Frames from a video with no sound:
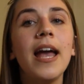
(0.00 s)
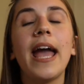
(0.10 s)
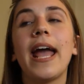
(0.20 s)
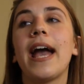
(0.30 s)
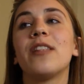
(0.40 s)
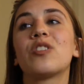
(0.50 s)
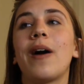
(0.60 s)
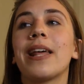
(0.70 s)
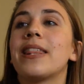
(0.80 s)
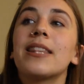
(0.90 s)
And so
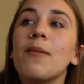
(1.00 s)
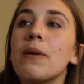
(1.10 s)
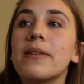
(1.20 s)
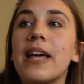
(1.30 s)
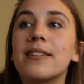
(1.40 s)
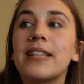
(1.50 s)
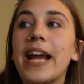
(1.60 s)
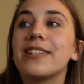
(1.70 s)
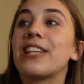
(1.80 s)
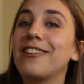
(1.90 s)
I think that maybe that
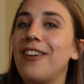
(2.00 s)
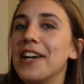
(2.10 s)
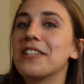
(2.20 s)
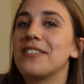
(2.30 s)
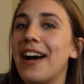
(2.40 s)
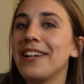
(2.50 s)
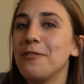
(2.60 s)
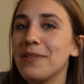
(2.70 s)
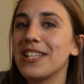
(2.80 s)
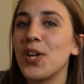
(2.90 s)
skein's like not designed
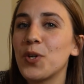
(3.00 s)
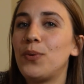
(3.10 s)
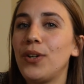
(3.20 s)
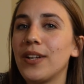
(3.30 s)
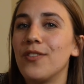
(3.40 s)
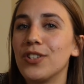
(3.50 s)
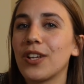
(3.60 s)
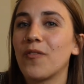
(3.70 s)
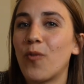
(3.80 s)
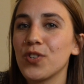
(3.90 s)
to be a center pull, and I was just
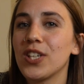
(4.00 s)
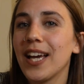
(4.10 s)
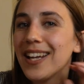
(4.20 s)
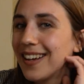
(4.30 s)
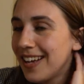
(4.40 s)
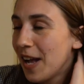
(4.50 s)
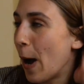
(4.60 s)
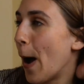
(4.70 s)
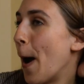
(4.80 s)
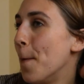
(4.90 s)
like forcing it.
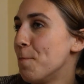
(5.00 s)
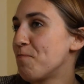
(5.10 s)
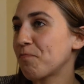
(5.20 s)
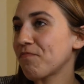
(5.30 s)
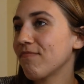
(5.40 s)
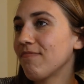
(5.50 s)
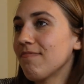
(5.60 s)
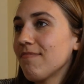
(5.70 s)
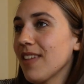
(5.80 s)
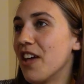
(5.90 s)

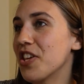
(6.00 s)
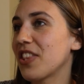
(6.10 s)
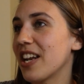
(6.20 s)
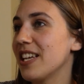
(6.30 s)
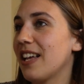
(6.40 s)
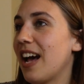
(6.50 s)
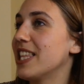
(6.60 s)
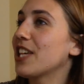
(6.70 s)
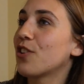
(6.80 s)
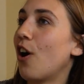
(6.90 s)
I
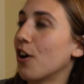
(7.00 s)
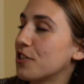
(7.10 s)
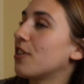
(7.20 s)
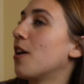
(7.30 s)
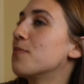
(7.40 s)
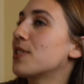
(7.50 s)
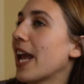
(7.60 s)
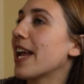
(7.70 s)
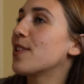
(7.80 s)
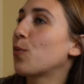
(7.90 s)
think there are some
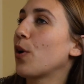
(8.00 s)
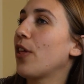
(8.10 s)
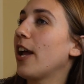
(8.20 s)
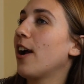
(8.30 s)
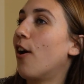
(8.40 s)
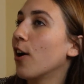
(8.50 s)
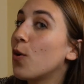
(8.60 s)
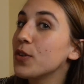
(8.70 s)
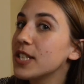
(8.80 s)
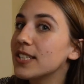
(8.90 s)
skeins where they are
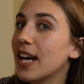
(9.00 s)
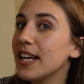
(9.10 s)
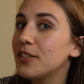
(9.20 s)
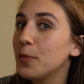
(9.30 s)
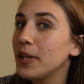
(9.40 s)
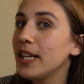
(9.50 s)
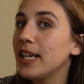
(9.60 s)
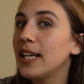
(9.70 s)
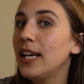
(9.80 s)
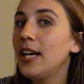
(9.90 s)
only designed to
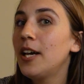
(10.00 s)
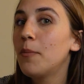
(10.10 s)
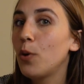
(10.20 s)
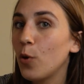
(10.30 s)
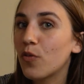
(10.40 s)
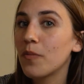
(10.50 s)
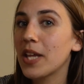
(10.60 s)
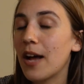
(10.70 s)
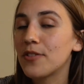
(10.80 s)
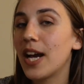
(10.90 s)
be pulled from the
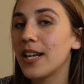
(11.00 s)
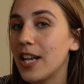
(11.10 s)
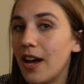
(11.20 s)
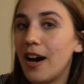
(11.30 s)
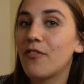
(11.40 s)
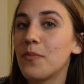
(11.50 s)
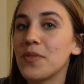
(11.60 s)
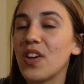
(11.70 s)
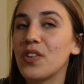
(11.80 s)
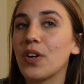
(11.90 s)
outside and not from the
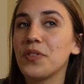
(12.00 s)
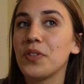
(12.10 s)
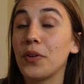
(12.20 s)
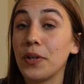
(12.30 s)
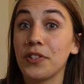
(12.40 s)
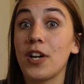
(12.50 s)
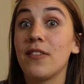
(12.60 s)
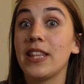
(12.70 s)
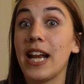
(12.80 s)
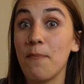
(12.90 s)
center, and so I
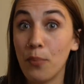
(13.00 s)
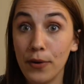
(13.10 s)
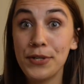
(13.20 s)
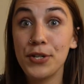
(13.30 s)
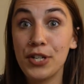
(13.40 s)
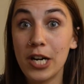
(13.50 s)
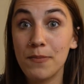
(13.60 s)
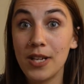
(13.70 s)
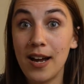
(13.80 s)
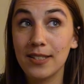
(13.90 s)
discovered that I'm pretty sure cherub
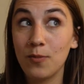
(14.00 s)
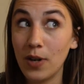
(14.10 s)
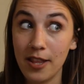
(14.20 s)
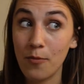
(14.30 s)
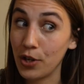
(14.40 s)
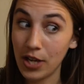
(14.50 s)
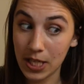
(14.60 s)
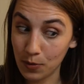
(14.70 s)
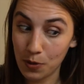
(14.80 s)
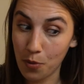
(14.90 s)
socks, one of them, where you're not
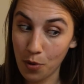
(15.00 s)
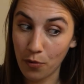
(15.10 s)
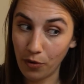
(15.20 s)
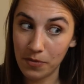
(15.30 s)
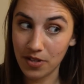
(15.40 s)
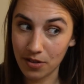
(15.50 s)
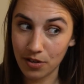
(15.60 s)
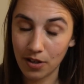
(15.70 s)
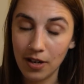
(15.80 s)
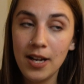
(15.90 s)
supposed to pull from the
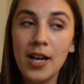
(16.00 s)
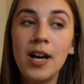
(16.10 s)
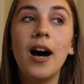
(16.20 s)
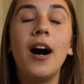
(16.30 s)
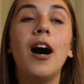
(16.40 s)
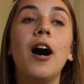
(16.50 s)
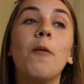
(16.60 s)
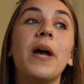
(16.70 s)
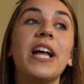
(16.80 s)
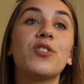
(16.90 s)
center.
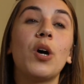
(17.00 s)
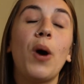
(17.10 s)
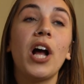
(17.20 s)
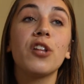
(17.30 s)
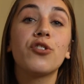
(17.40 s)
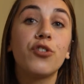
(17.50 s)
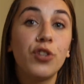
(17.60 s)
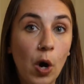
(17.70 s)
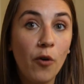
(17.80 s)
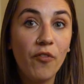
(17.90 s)
And so I got
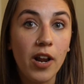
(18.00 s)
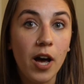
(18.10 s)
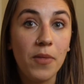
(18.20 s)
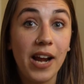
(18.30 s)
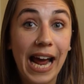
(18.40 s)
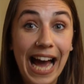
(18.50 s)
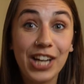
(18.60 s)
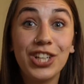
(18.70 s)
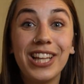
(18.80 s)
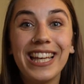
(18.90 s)
so fed up that I
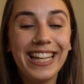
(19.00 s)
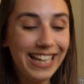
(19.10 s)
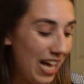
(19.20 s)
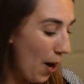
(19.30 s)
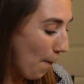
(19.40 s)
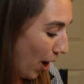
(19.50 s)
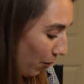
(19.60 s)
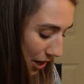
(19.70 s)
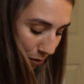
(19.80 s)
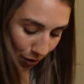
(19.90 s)
actually
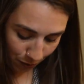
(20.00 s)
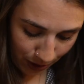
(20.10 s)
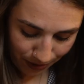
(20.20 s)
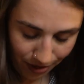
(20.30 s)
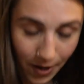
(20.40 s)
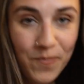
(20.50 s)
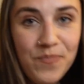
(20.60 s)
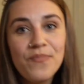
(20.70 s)
partway through, where's my sock?